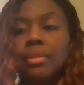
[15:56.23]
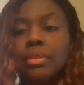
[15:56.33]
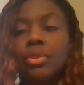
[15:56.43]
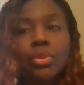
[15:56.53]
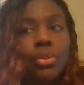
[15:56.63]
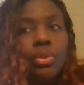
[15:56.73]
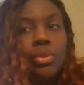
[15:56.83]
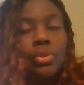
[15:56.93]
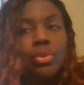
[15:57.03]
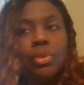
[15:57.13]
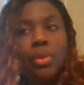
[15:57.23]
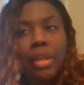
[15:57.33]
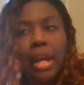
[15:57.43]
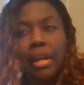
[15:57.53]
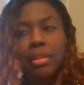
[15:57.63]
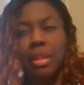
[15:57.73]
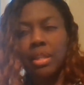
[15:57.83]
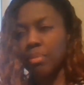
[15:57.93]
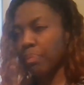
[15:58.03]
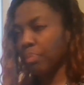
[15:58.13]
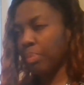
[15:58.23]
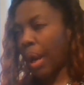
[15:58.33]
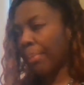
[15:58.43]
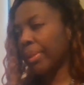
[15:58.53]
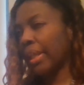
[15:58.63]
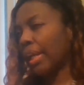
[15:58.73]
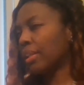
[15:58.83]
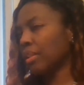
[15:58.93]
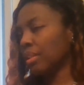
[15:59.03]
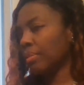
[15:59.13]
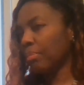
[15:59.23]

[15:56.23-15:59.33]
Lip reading: You do know that that's propaganda and